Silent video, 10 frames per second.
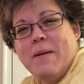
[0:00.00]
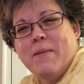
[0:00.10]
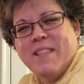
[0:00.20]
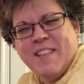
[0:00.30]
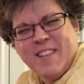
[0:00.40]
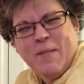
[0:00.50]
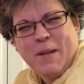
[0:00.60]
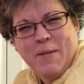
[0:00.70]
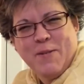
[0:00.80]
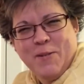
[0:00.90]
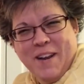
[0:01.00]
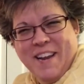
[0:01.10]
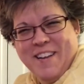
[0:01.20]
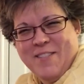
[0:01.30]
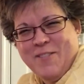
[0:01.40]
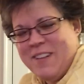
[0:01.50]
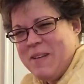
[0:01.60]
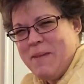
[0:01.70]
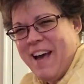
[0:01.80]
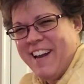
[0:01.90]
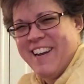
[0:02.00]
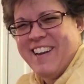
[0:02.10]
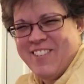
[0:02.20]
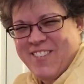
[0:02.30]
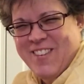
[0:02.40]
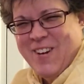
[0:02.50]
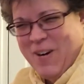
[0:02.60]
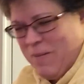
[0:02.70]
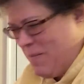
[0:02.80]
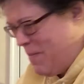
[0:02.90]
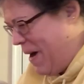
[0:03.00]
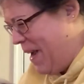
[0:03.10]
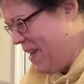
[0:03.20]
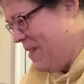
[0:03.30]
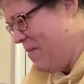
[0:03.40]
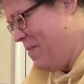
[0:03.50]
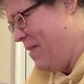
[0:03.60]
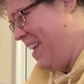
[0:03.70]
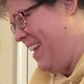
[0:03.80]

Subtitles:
but then sometimes when he gets really mad, he'll start biting me.